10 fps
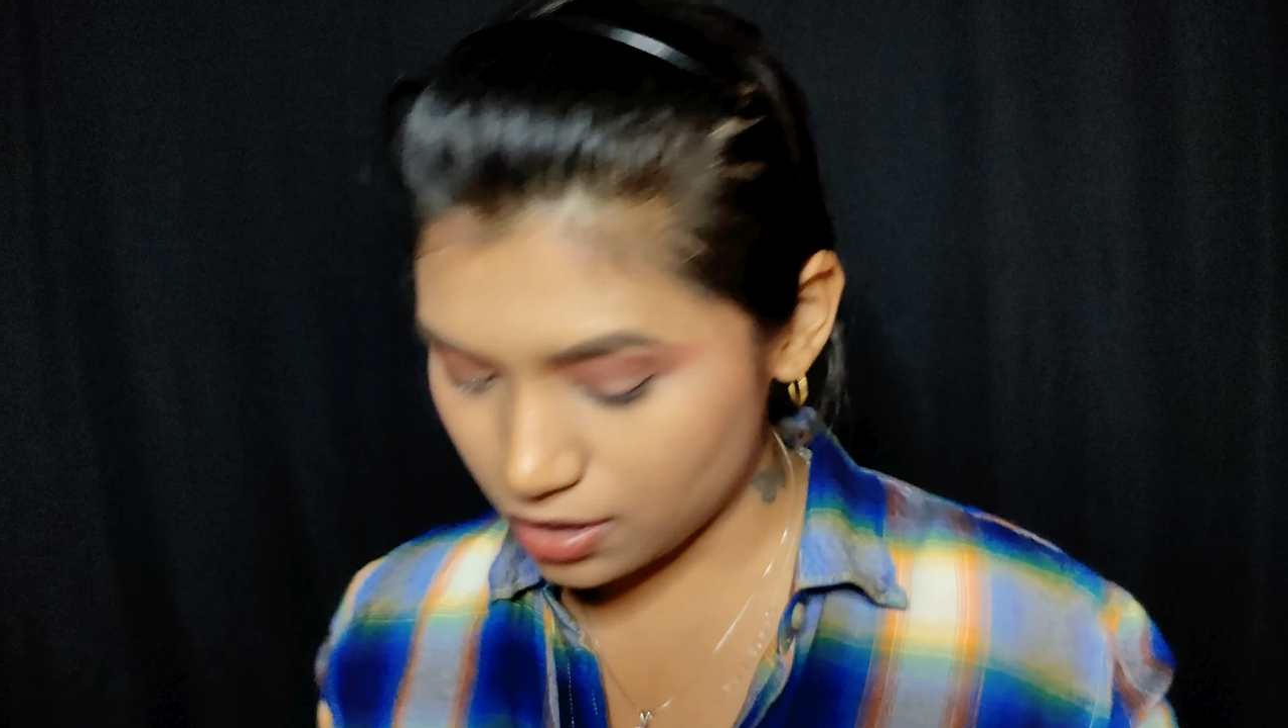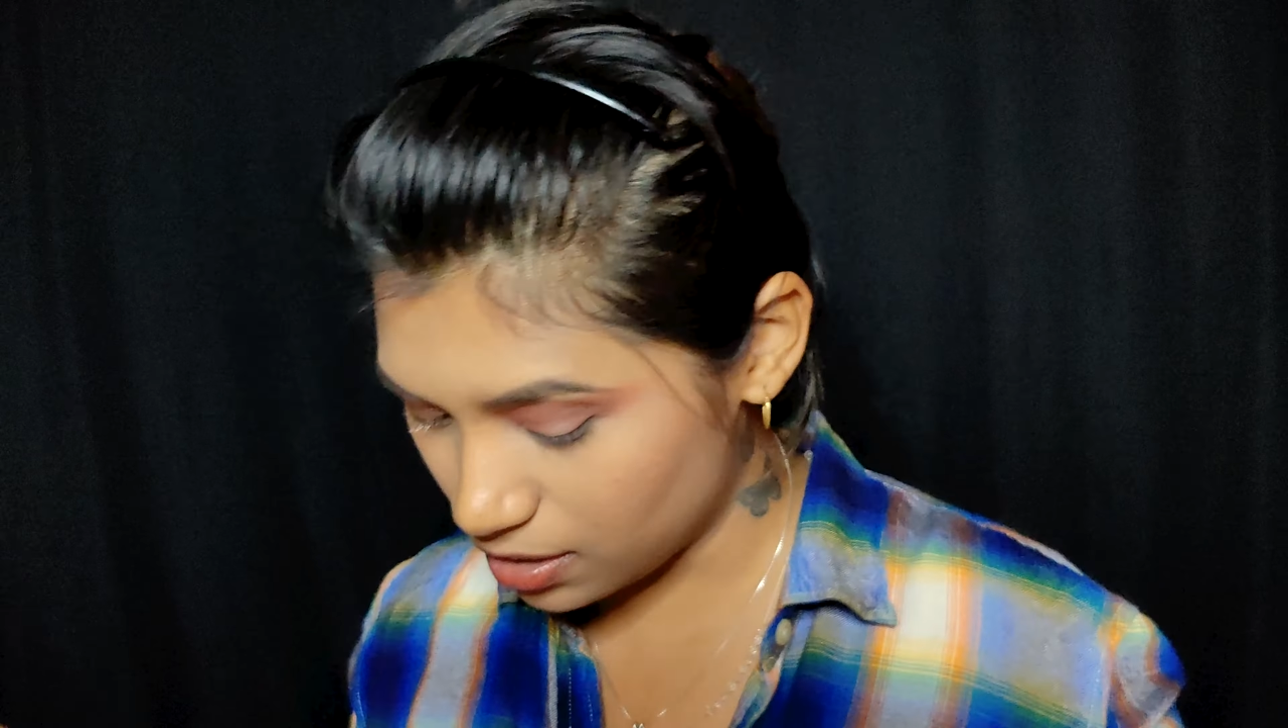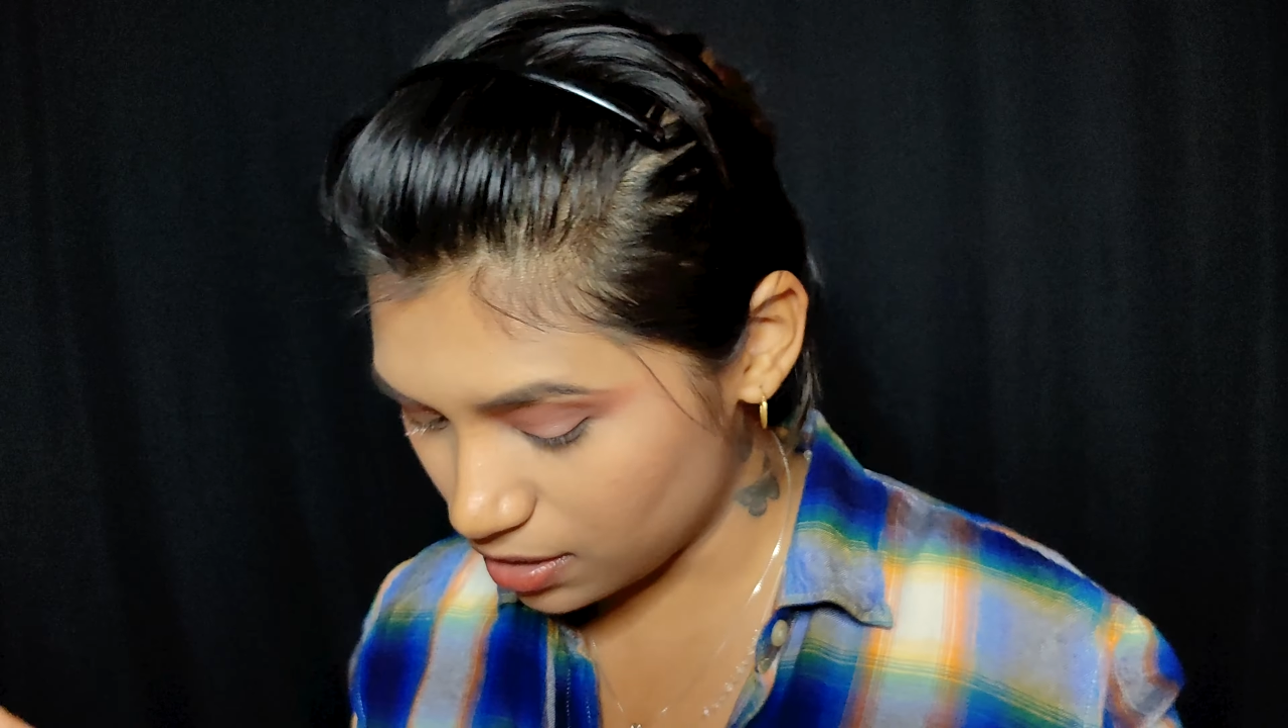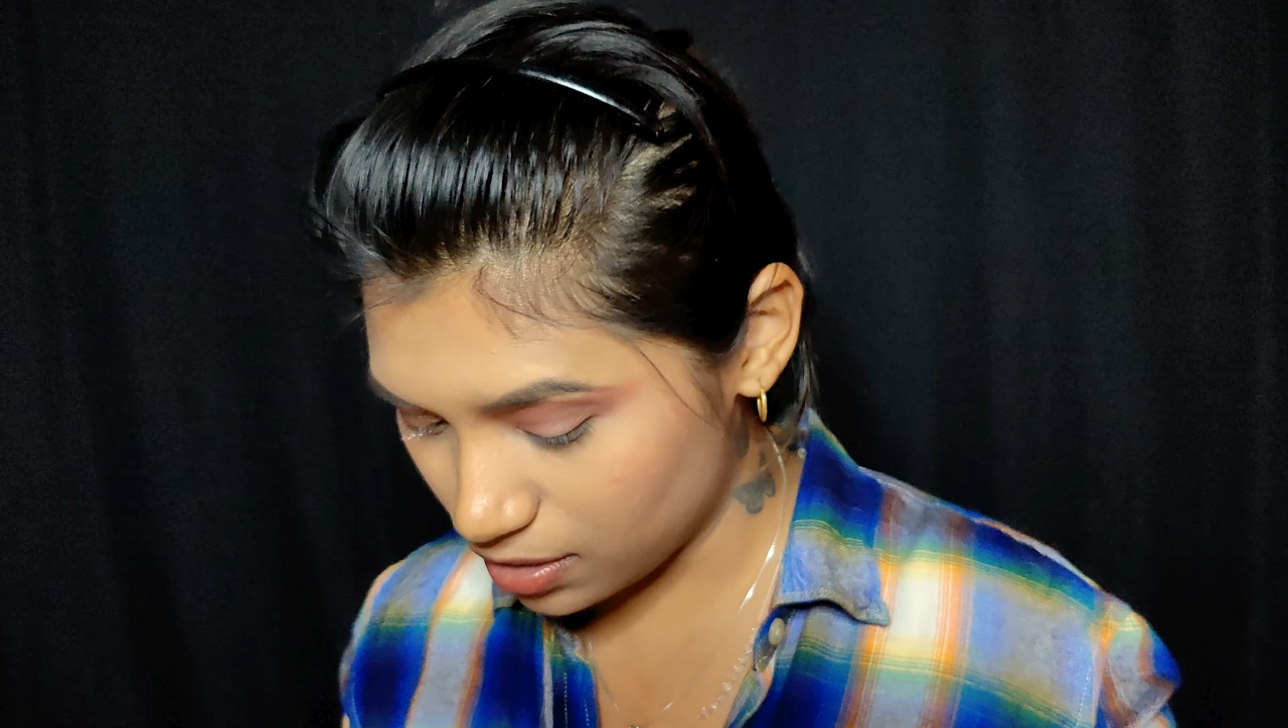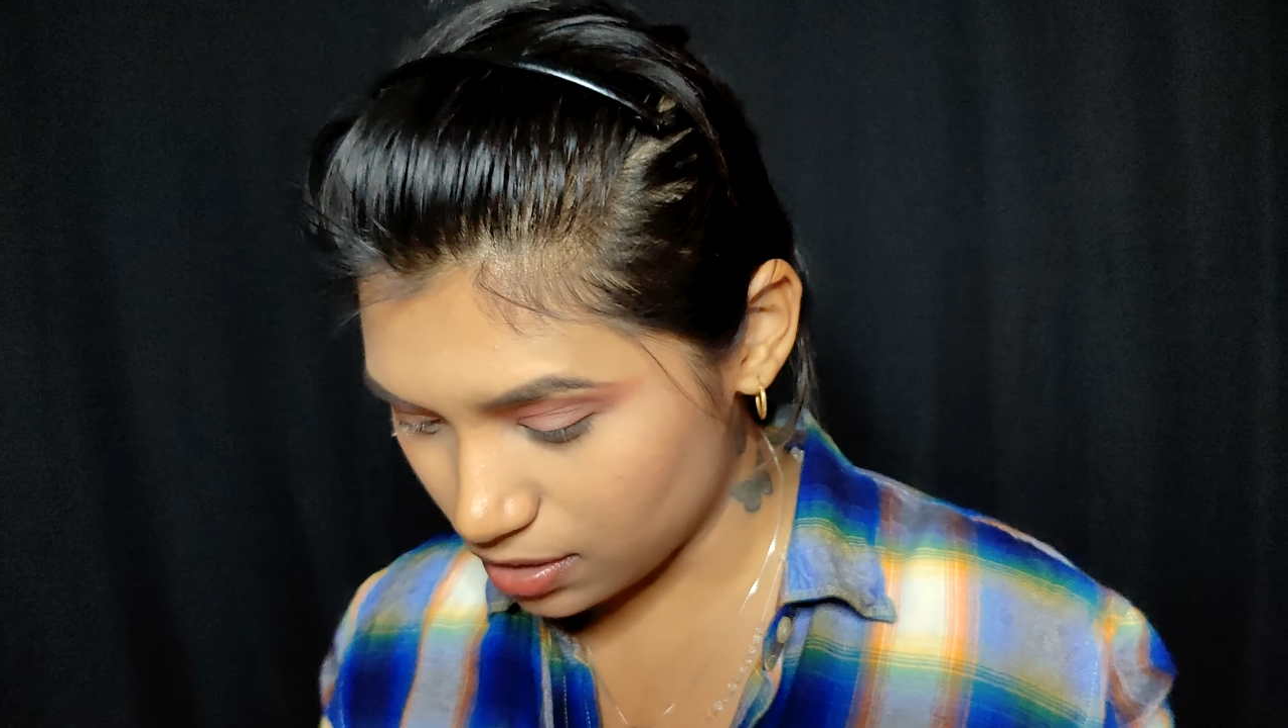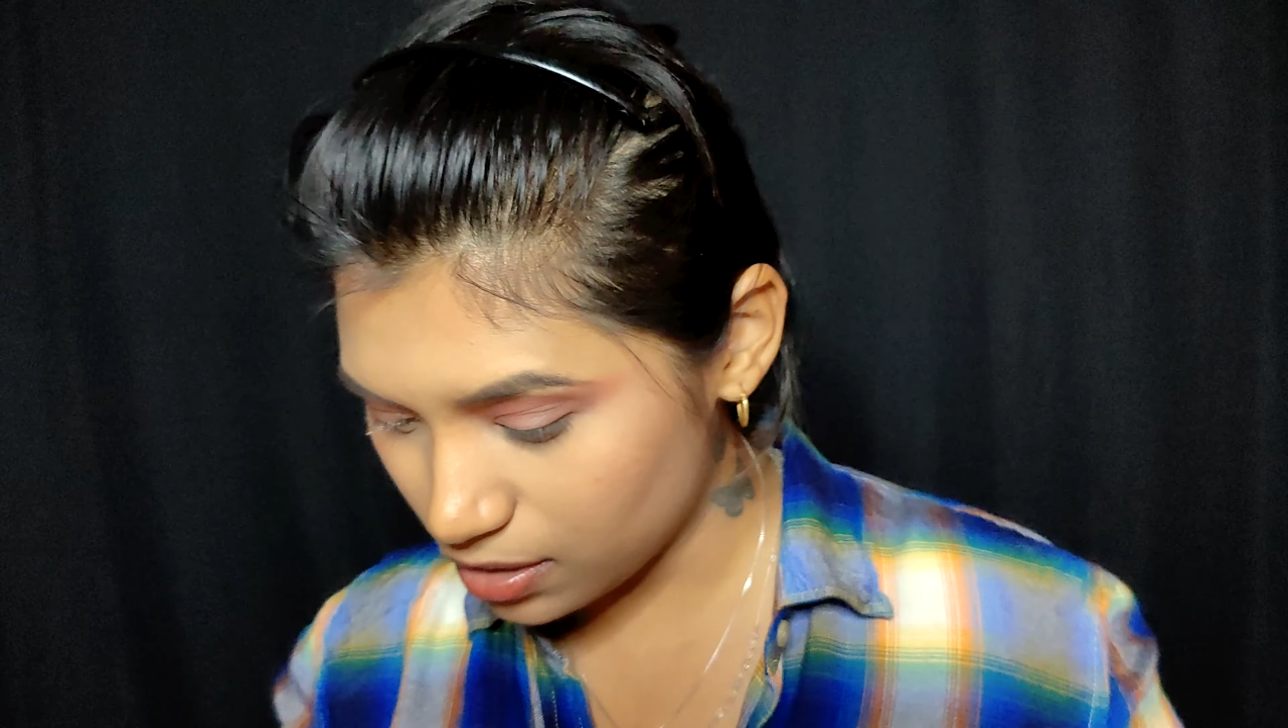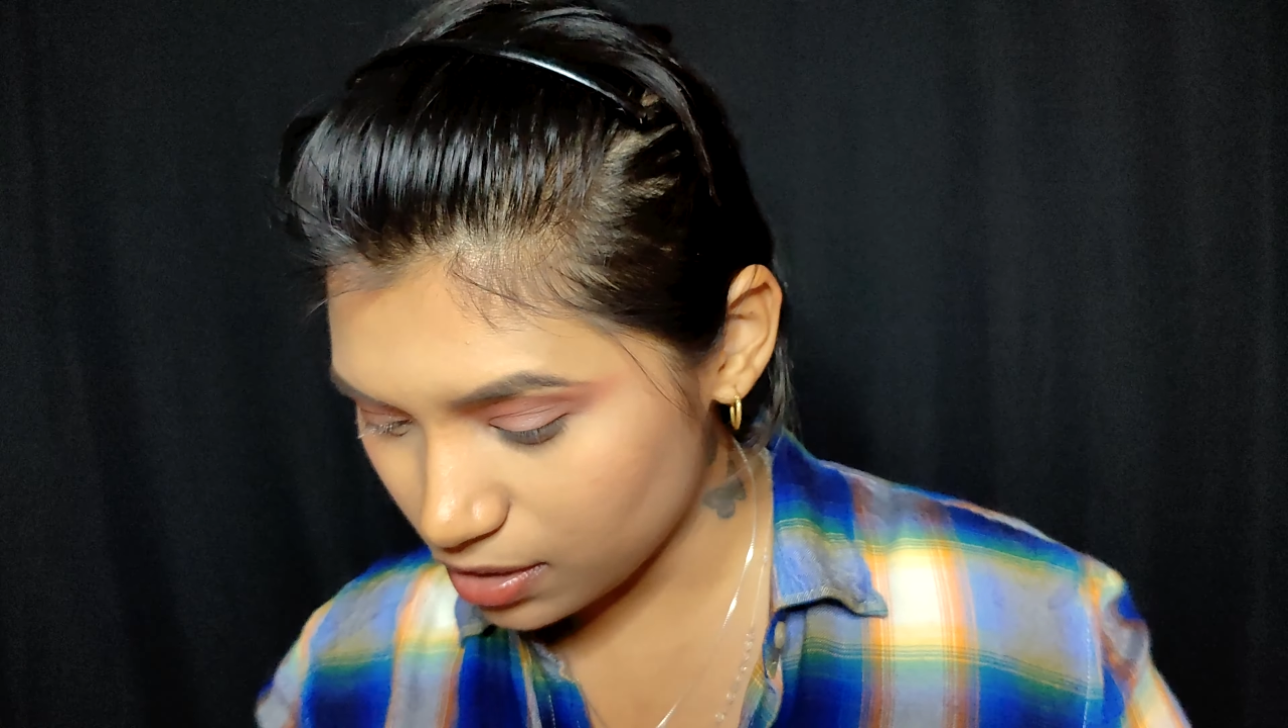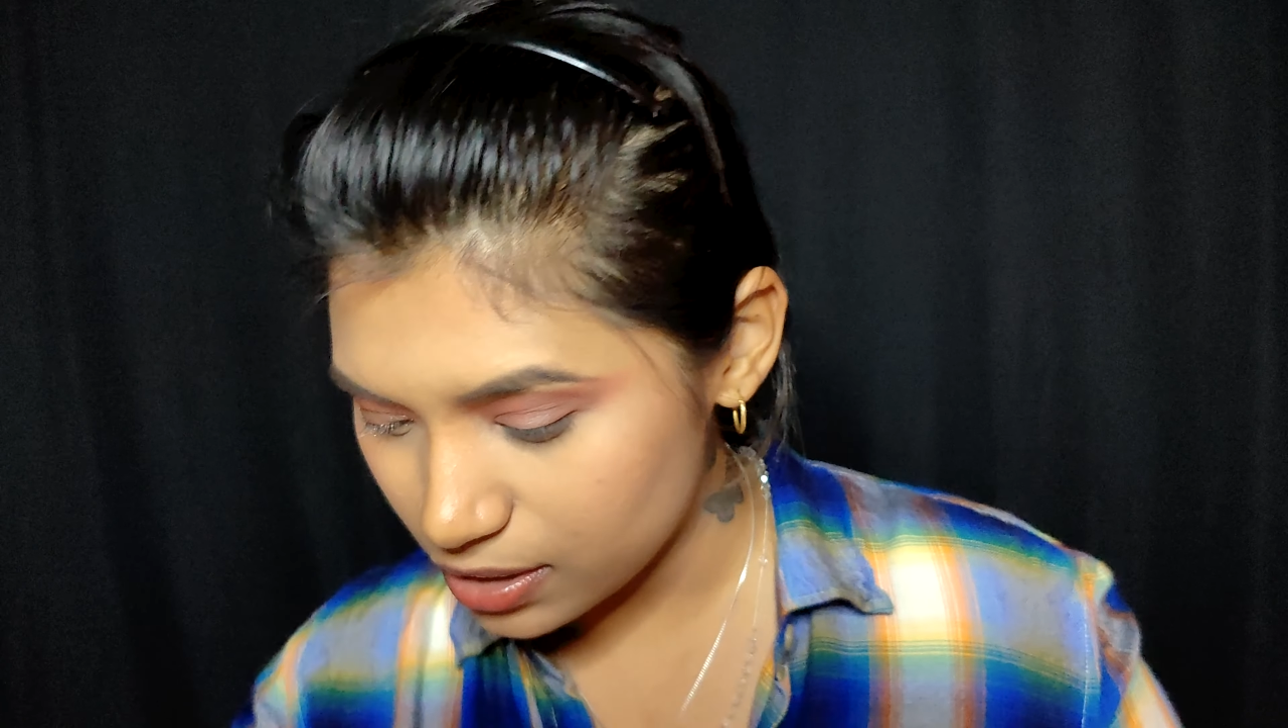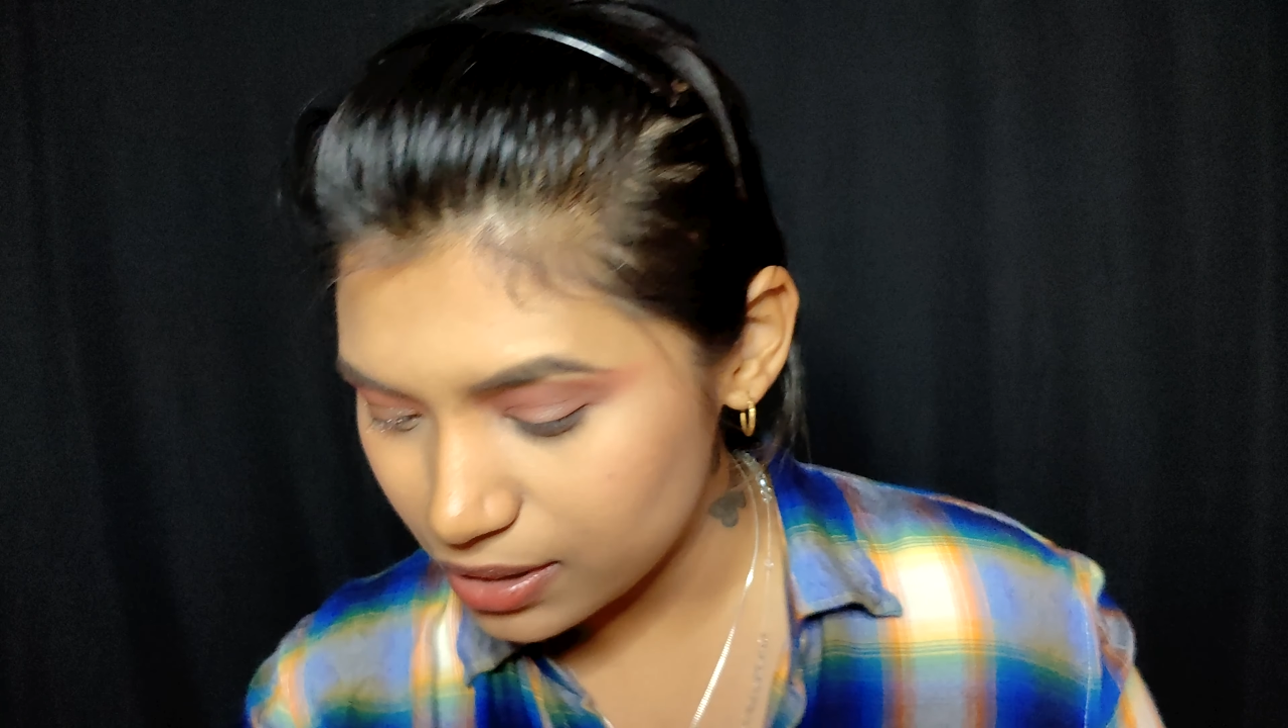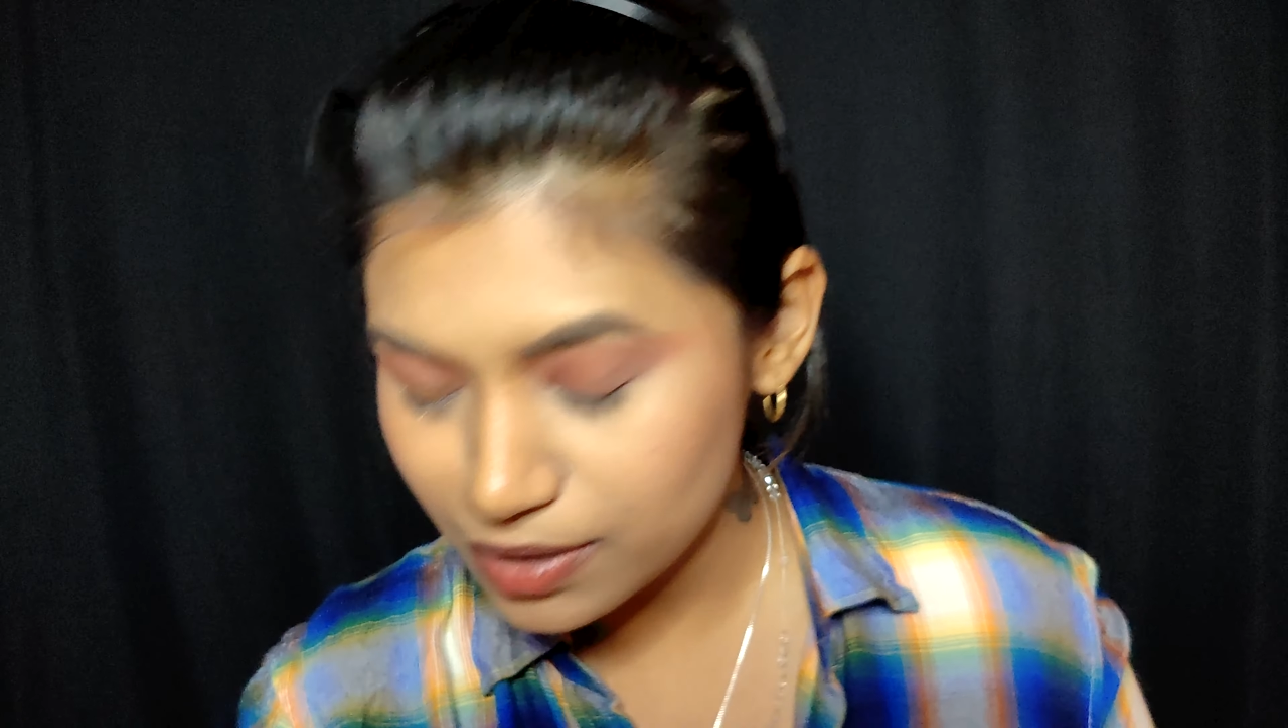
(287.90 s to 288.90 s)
Let me